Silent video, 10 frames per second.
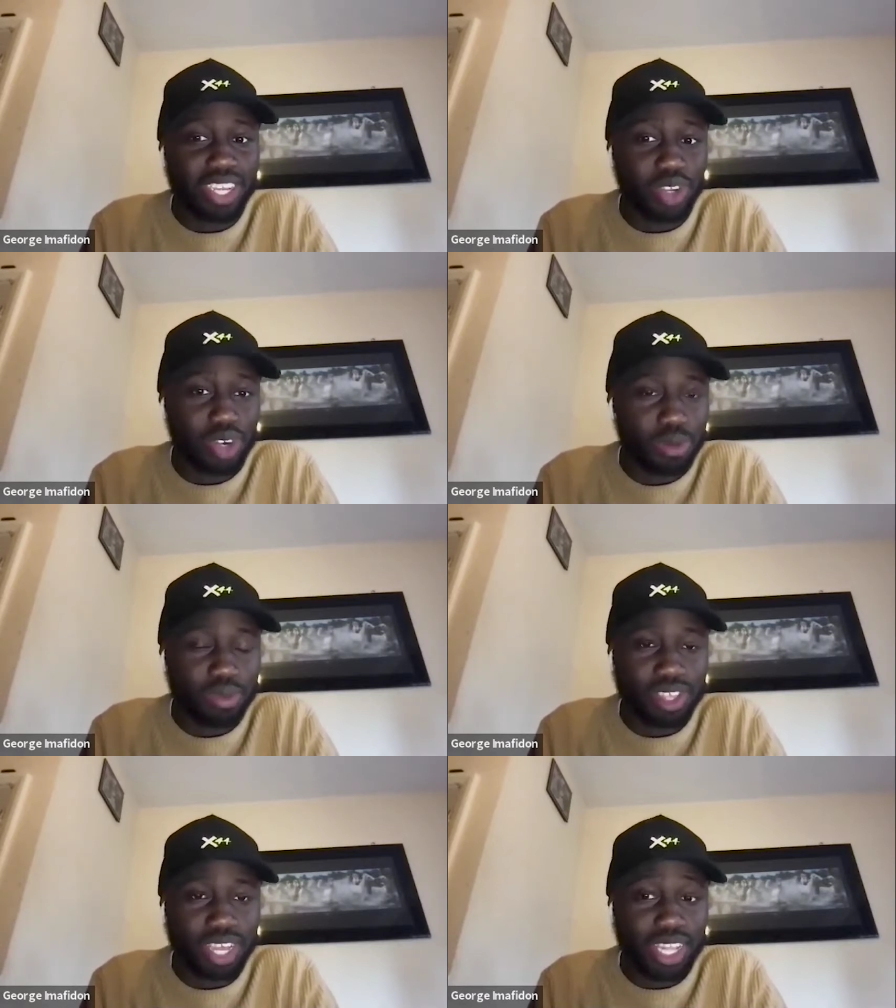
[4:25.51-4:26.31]
get
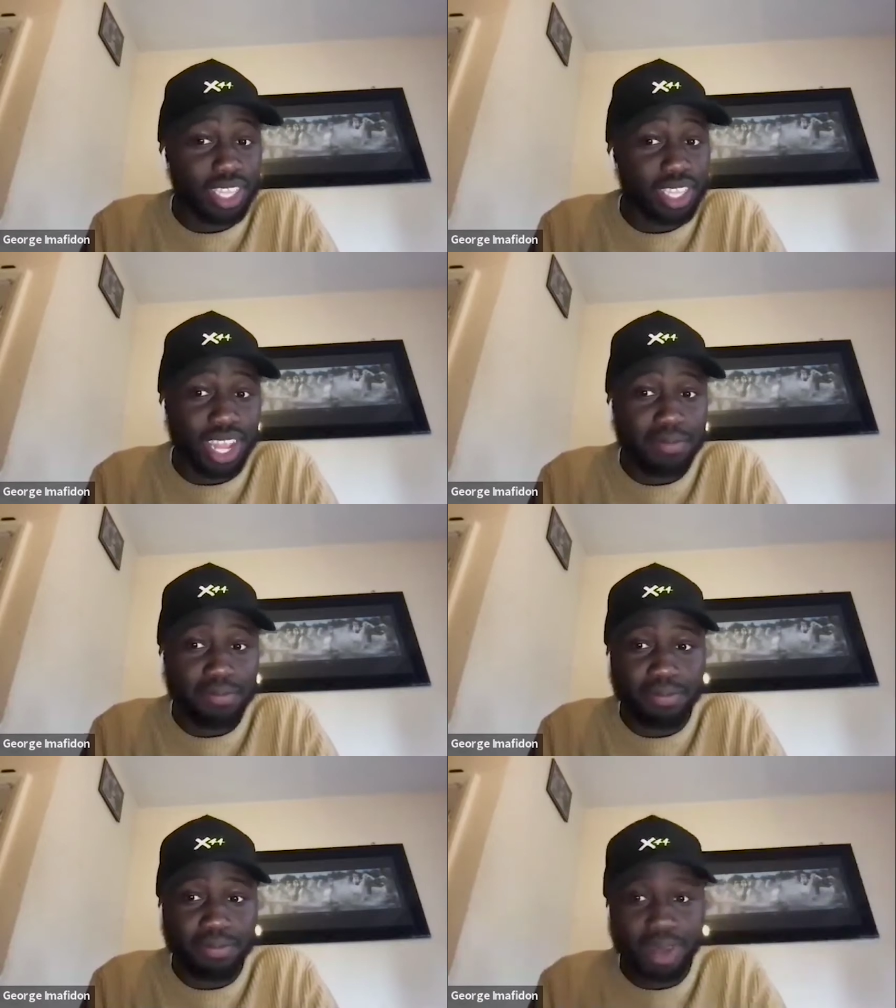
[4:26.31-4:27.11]
jobs in
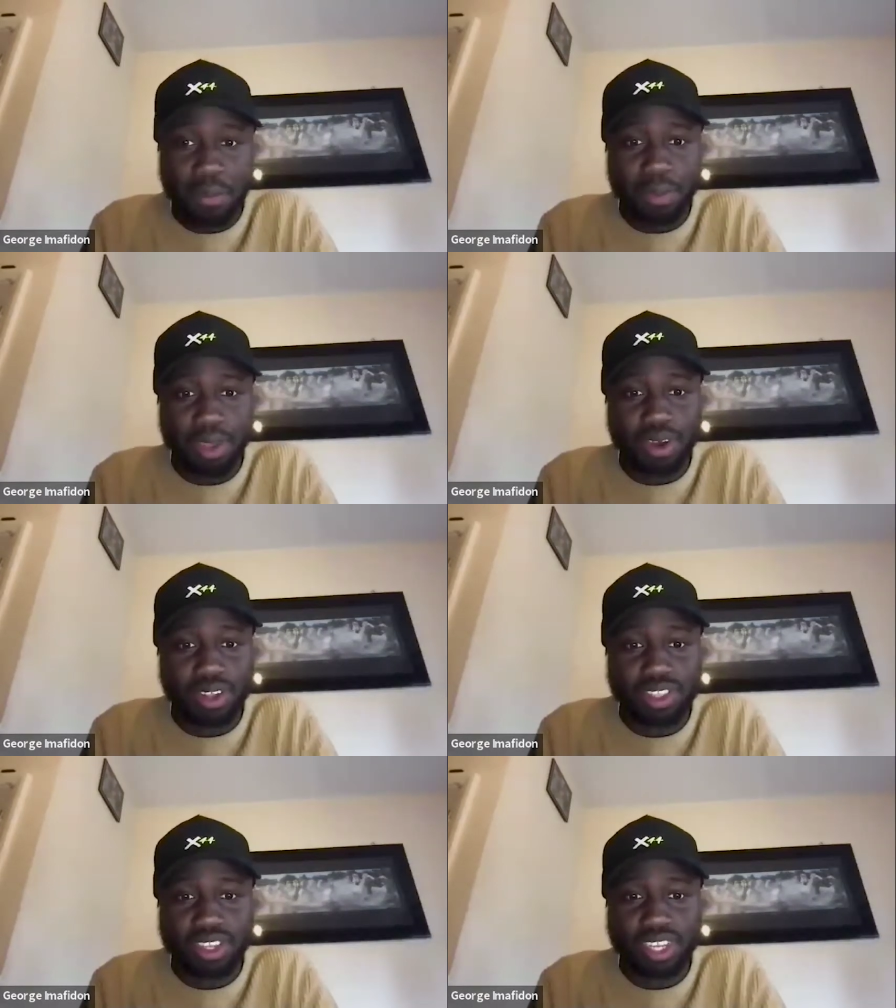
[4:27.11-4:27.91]
STEM and
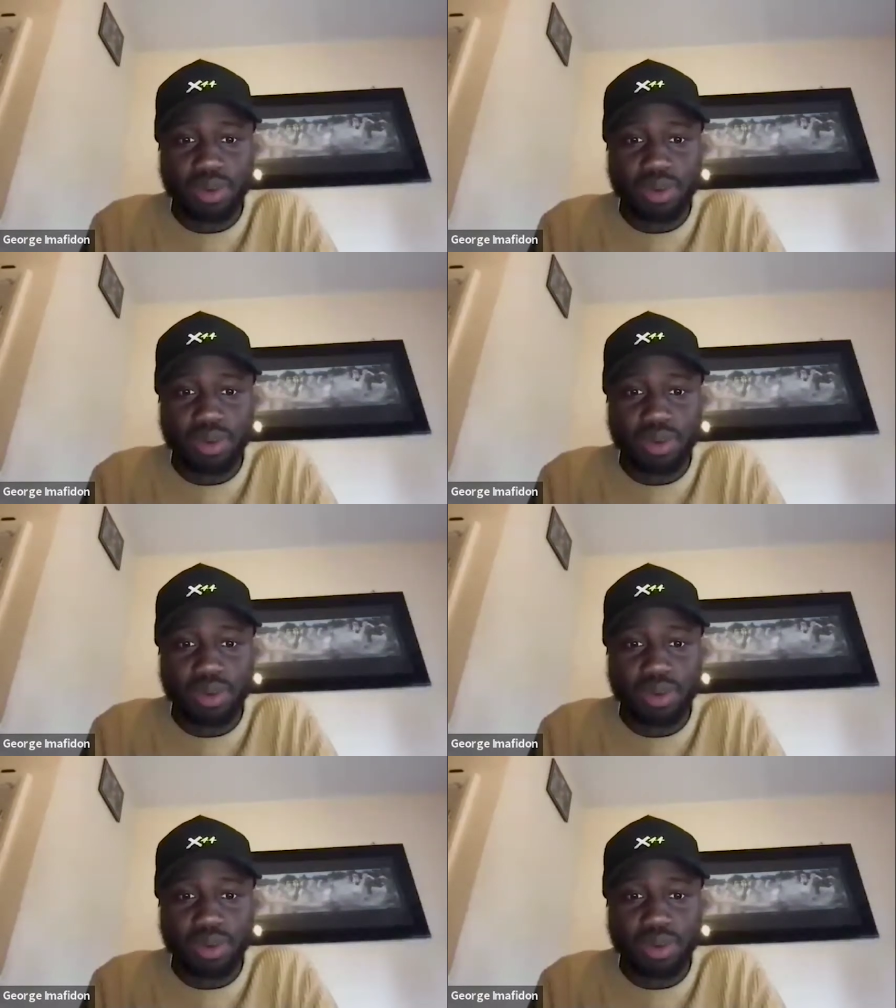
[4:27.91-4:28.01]
beyond.